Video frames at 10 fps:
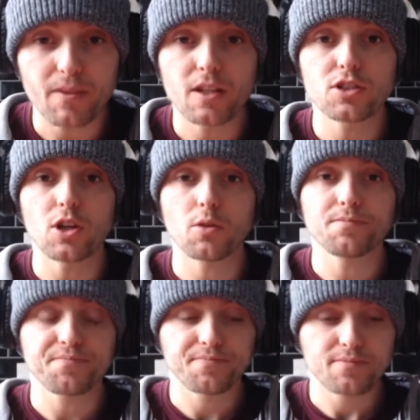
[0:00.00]
So
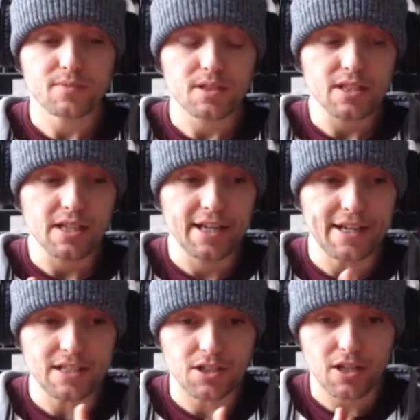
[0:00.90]
it
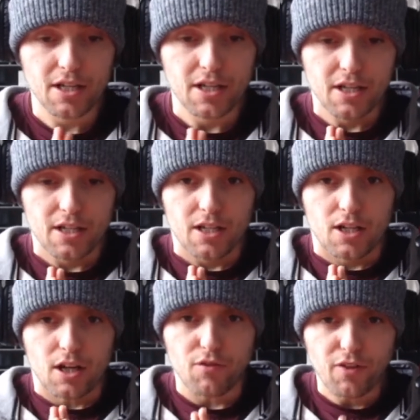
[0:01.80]
is
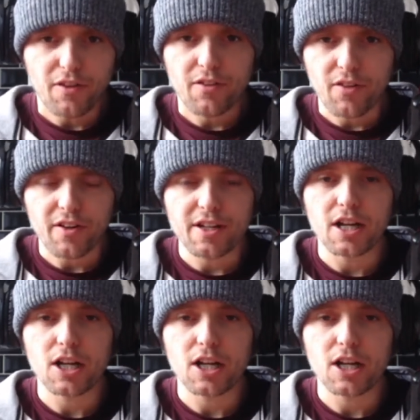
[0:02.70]
a very, very